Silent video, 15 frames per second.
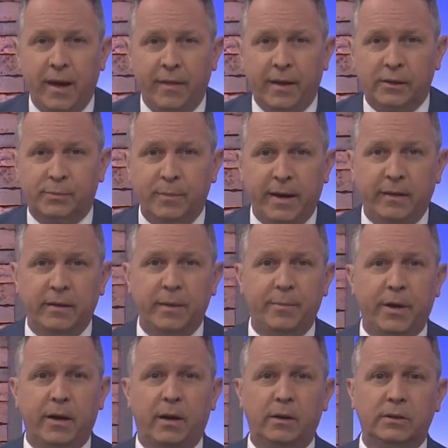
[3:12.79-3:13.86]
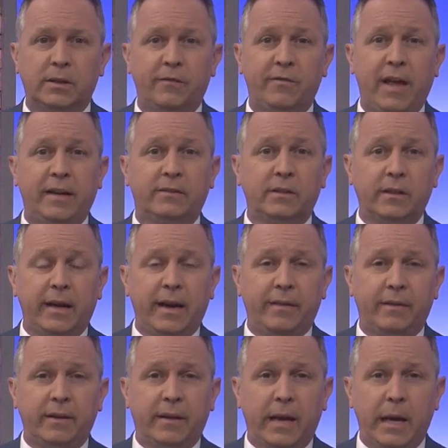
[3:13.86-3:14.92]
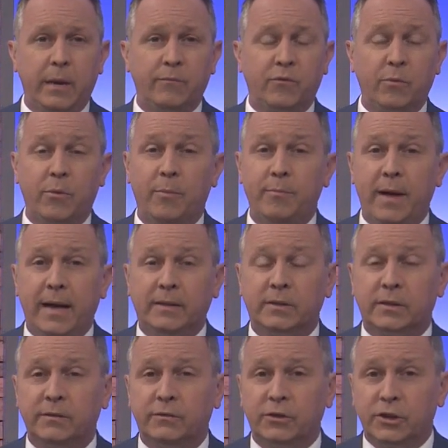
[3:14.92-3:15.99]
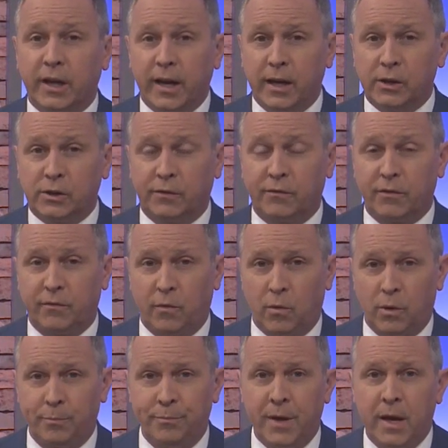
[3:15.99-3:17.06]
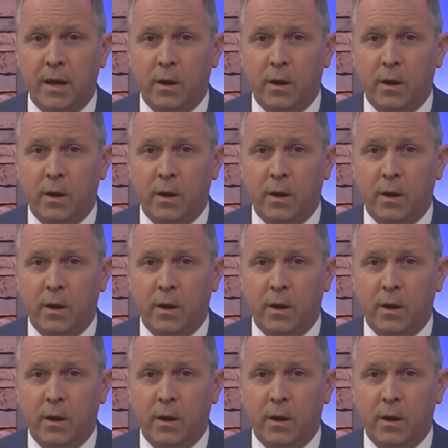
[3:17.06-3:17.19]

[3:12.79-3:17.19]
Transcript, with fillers: That's mainly because of that delay that came from the massive change of the form.